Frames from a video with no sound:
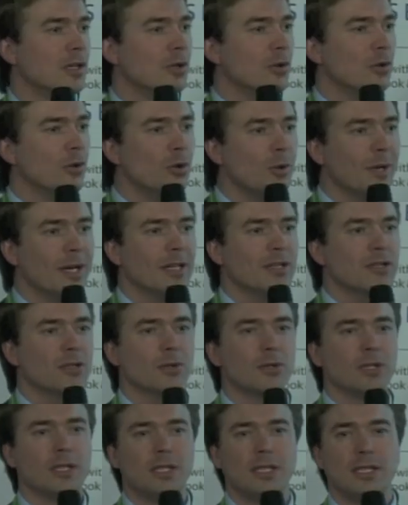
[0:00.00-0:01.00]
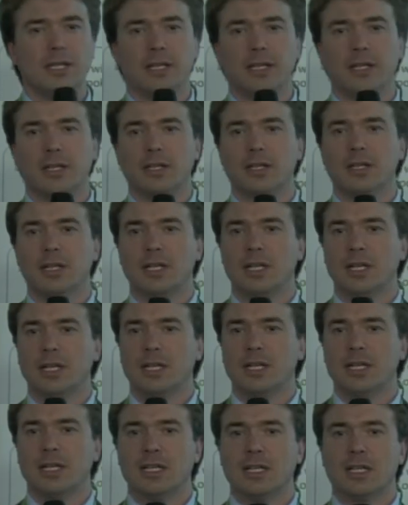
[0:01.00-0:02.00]
Who actually here
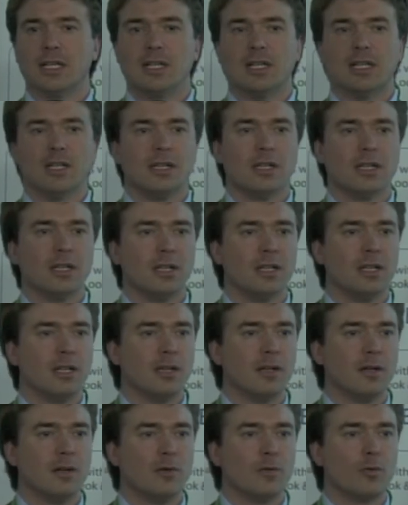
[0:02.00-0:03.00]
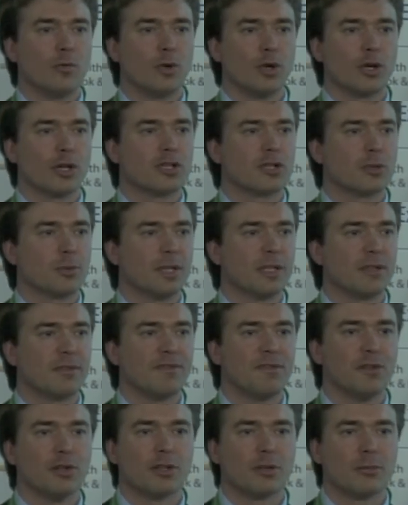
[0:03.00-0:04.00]
uh, works with
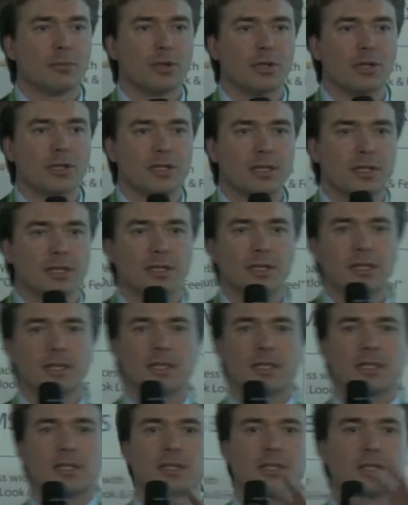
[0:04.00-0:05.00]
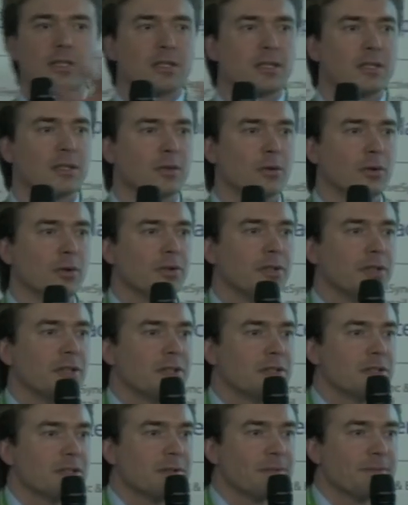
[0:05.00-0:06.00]
Thunderbird in this
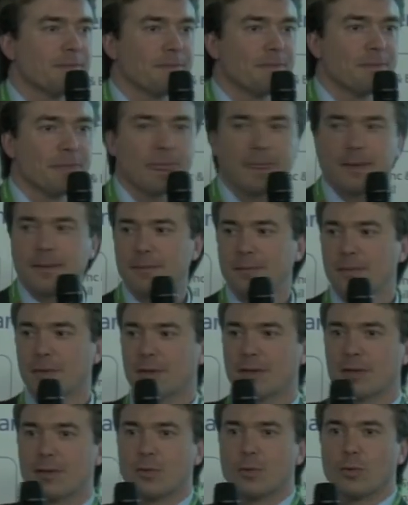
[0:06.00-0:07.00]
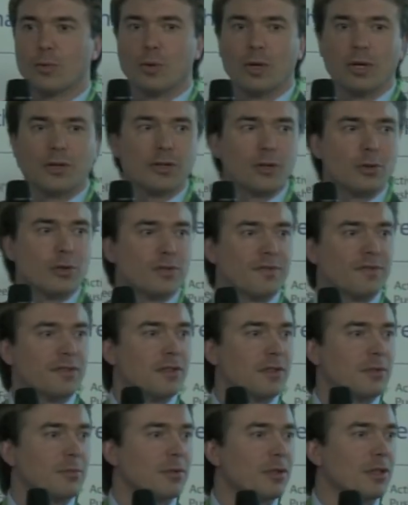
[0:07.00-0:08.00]
audience? One user
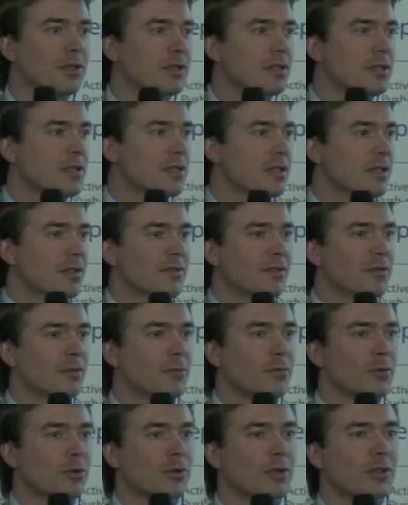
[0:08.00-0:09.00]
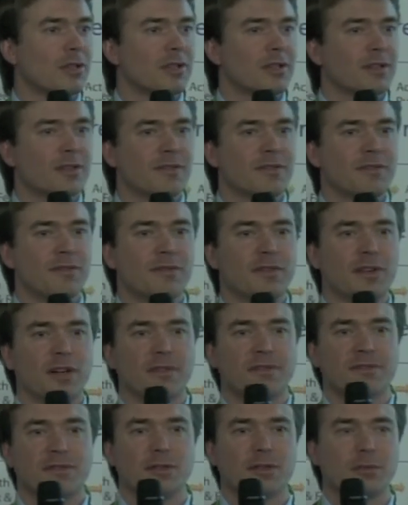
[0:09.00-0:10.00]
Thunderbird, several more,
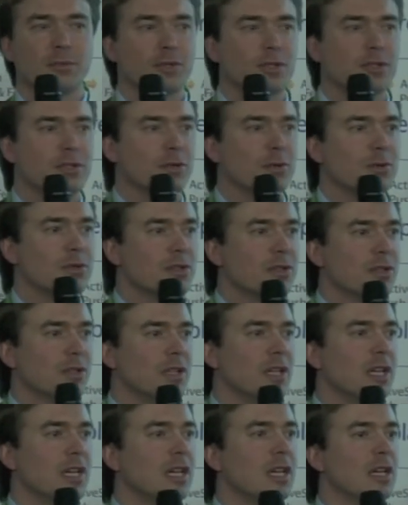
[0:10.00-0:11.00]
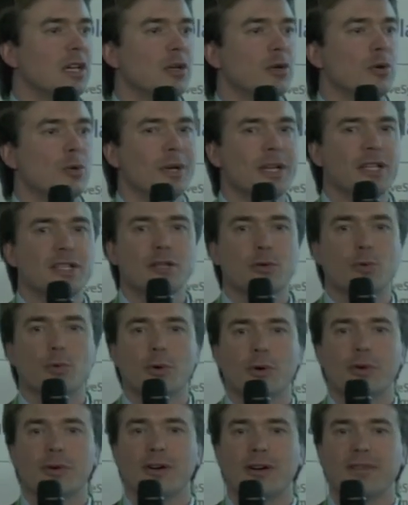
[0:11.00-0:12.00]
five Thunderbird user. Who has
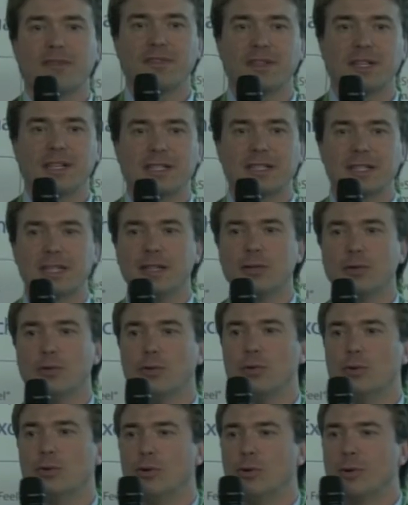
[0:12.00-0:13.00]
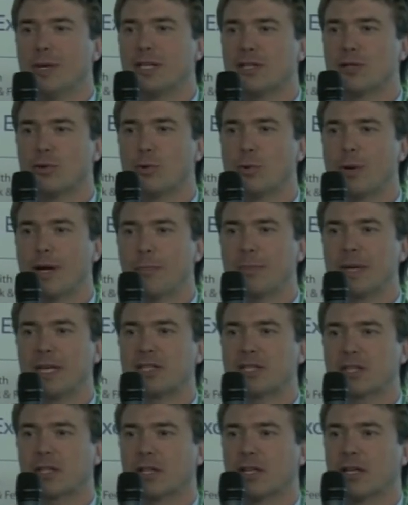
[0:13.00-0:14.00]
a, I think 10, who, who has a
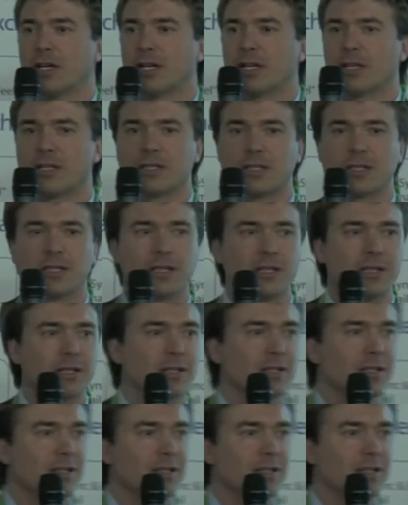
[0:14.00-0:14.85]
web-based client here?